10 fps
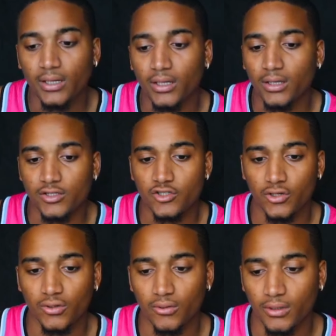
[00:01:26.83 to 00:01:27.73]

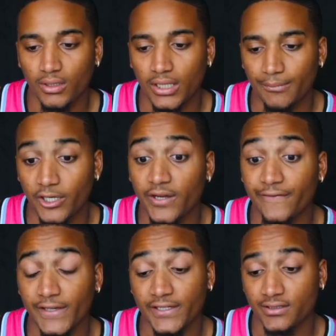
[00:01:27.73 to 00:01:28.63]
so I'm gonna
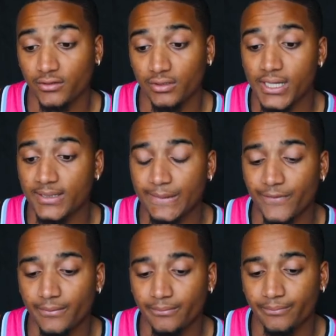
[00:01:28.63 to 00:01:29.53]
confess to you guys something.